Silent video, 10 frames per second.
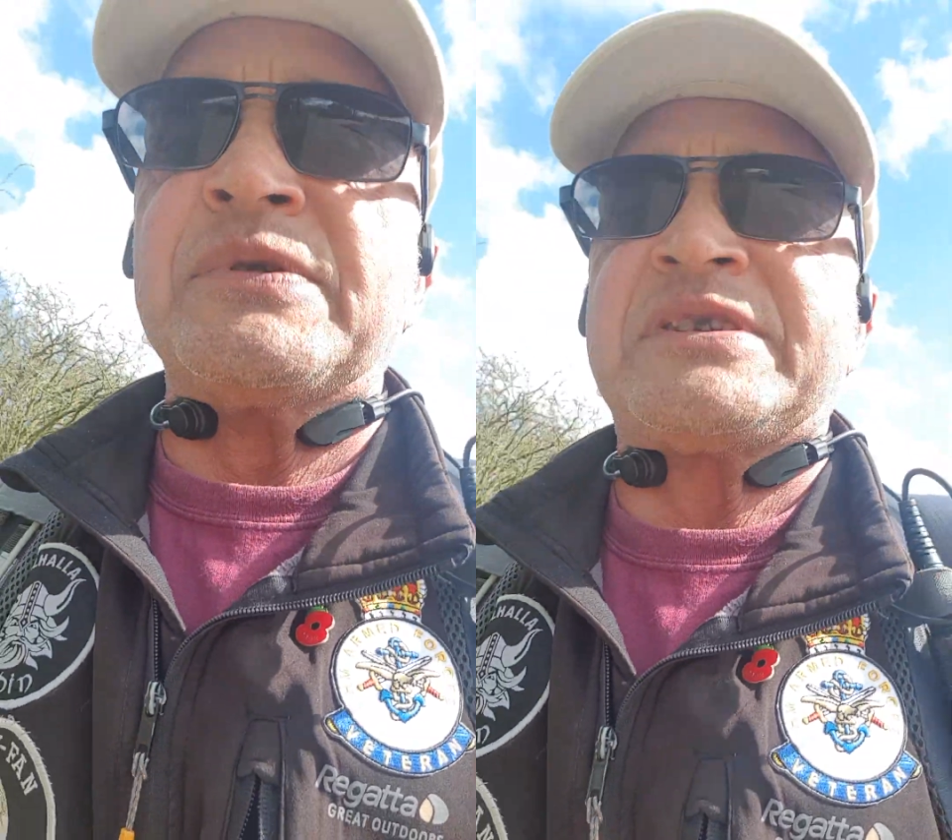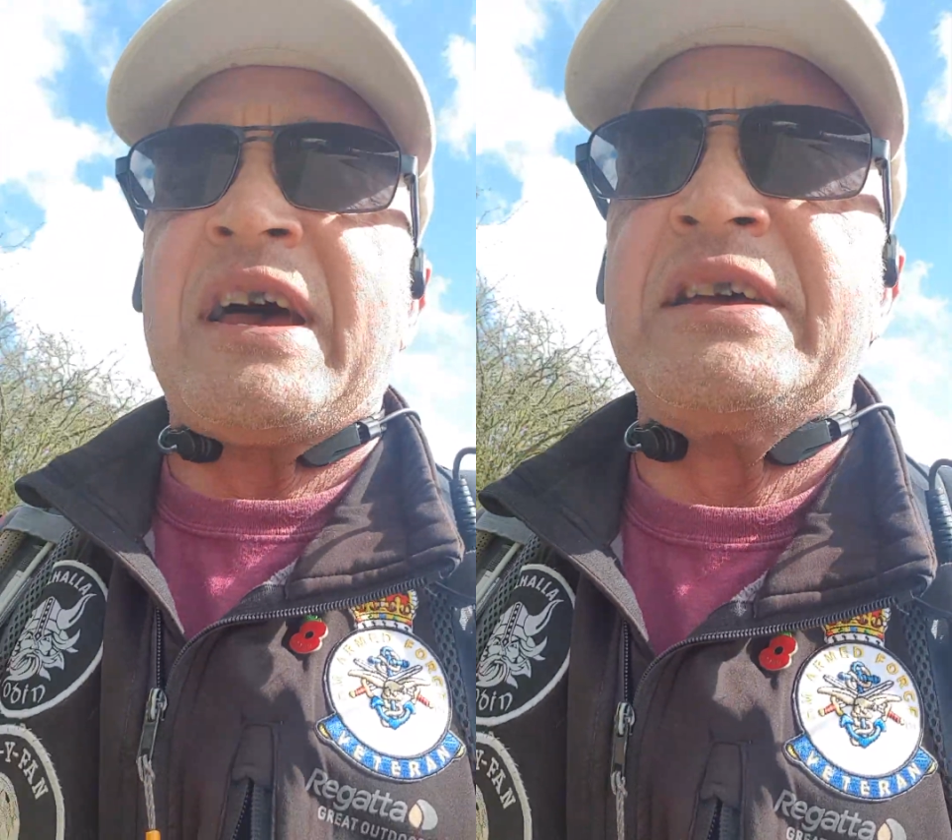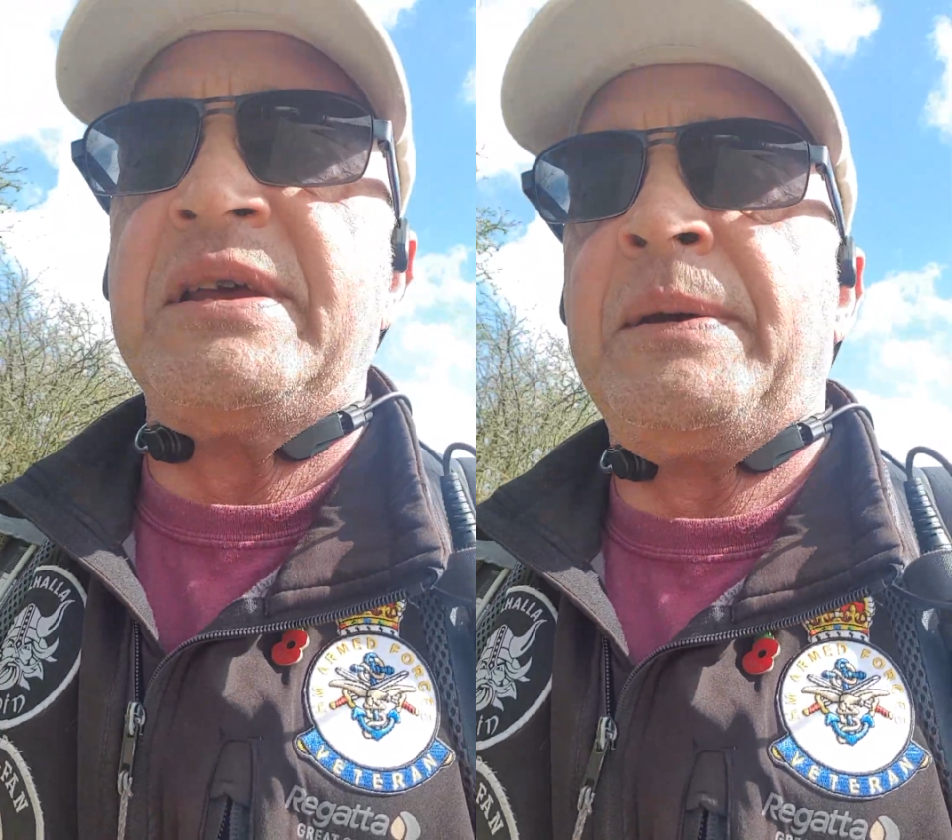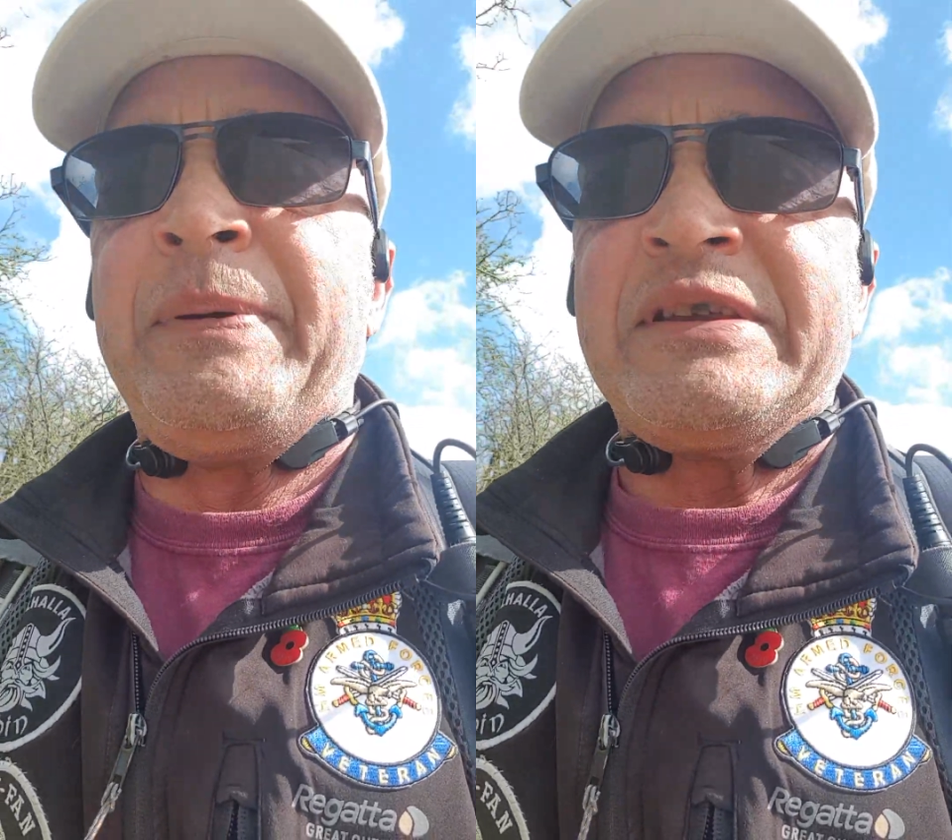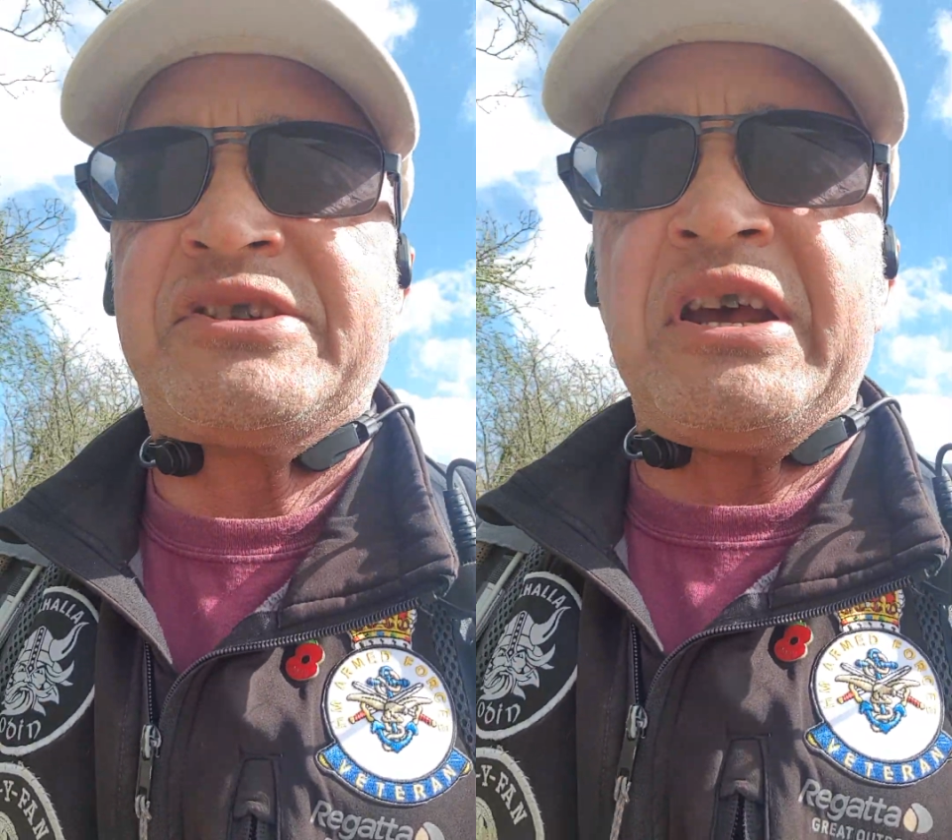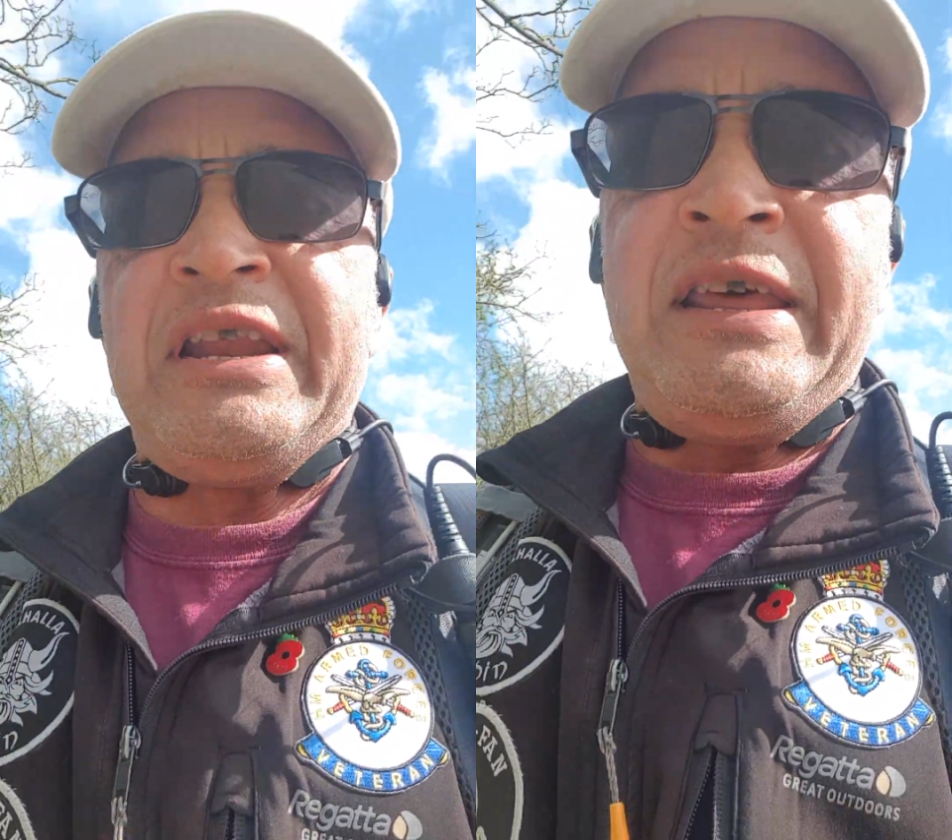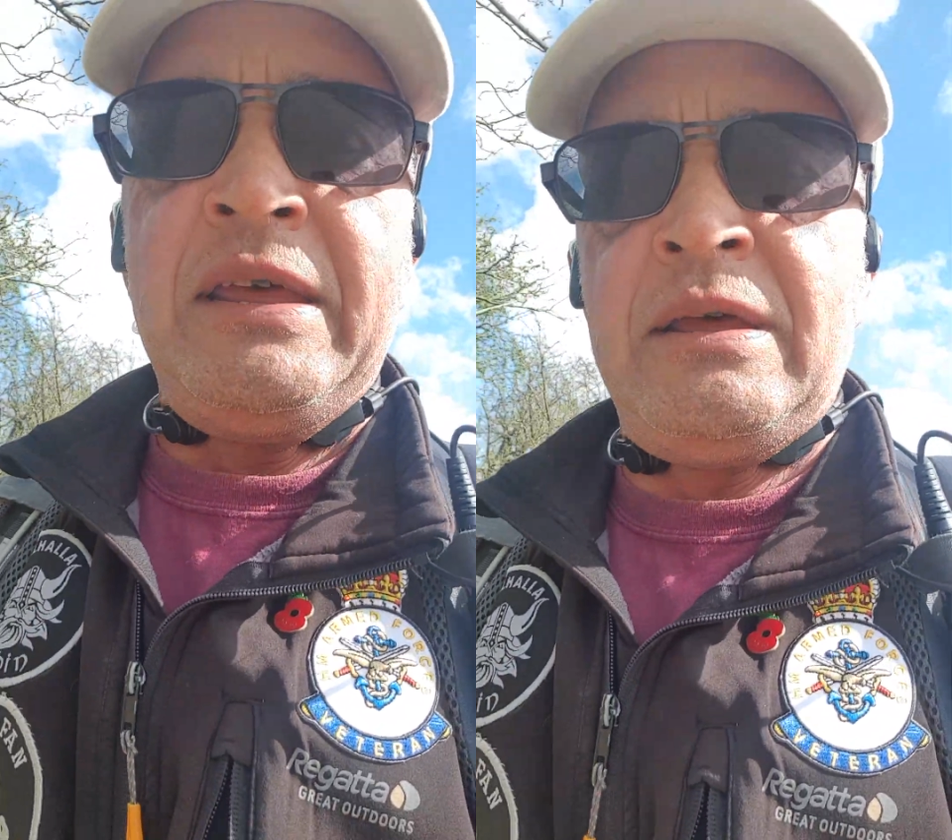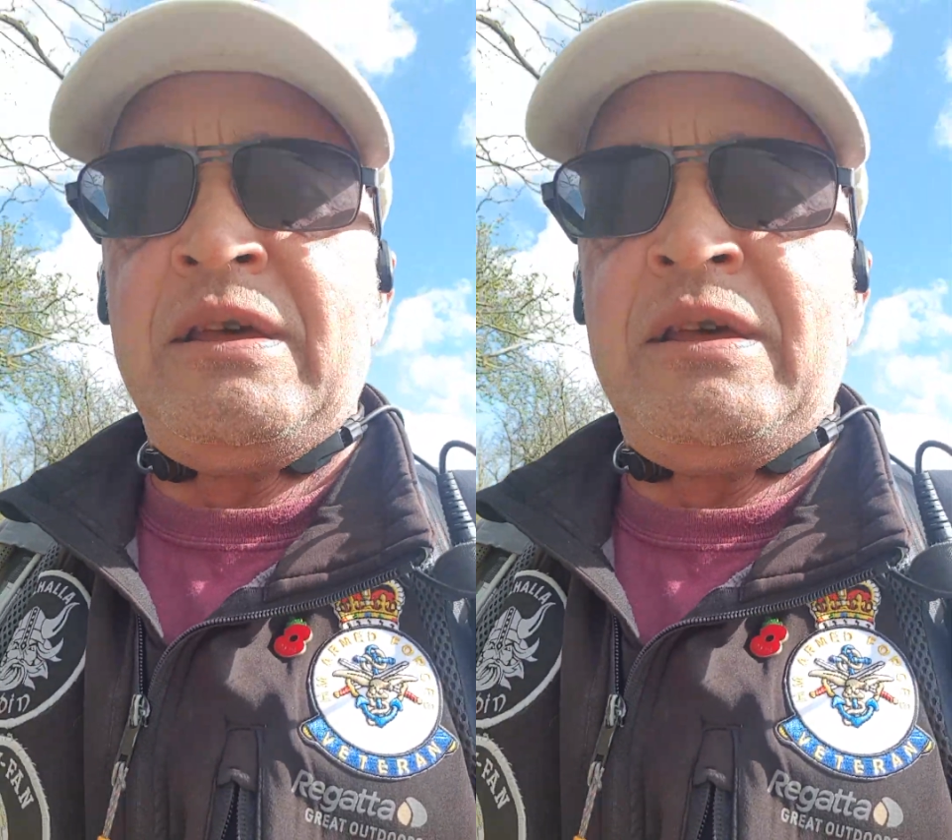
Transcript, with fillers: would say a bit chilly,